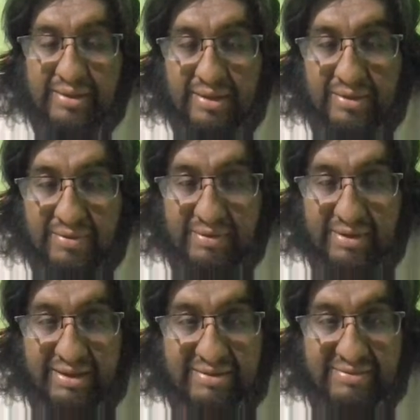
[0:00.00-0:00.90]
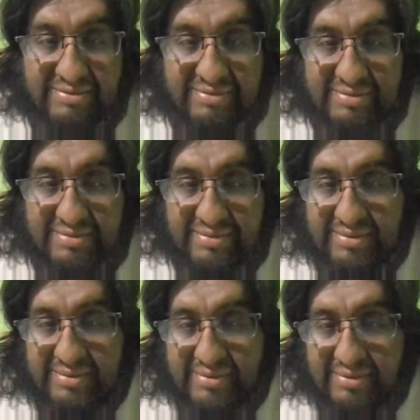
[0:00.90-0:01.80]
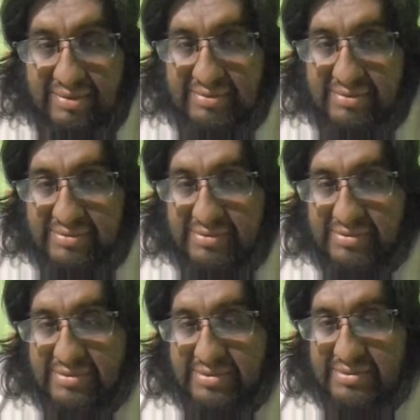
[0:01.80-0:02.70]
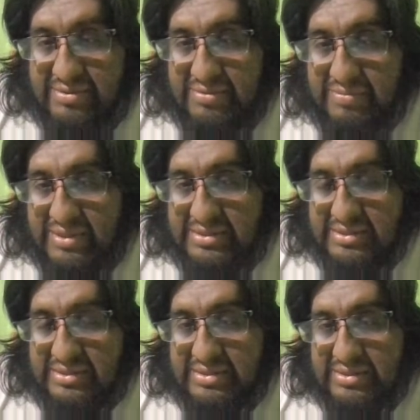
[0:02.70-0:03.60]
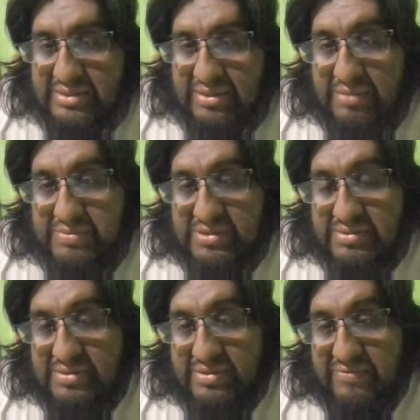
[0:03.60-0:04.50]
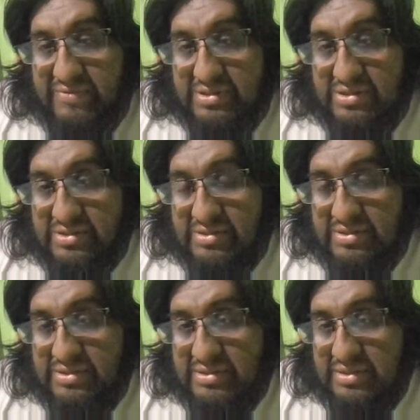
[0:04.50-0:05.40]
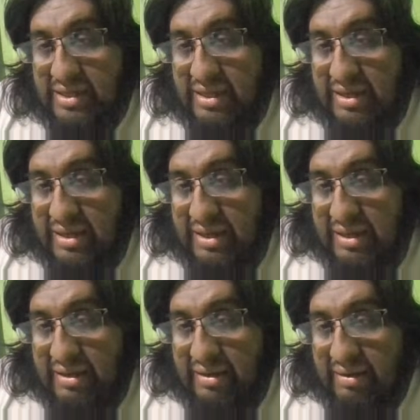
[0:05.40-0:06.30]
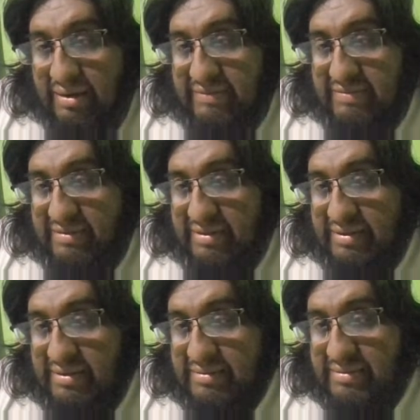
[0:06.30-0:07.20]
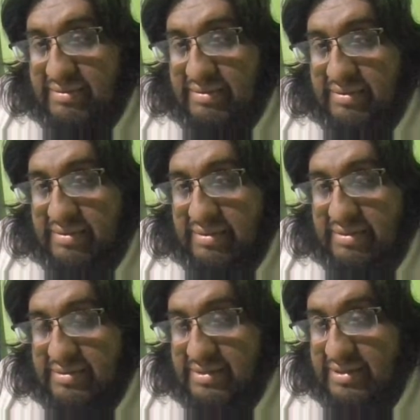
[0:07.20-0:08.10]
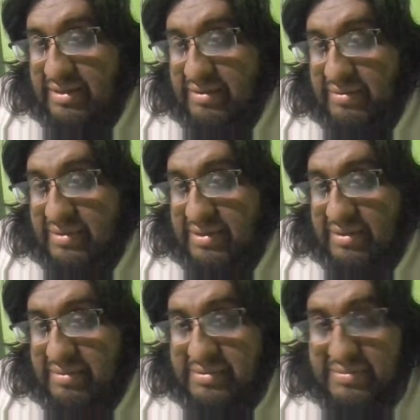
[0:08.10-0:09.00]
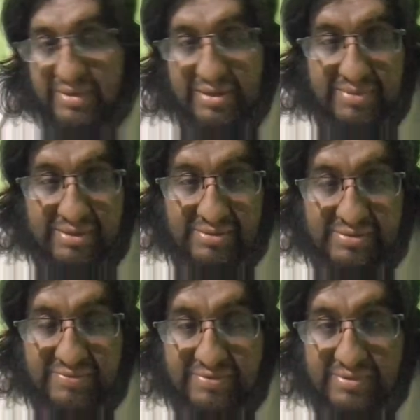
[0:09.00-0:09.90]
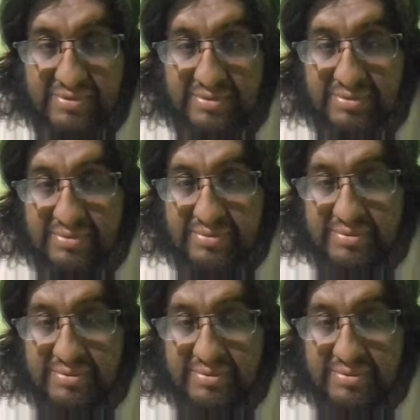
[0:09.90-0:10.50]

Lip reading: keyword list, data structures to pass options to functions. Let's see a scenario where this might be useful.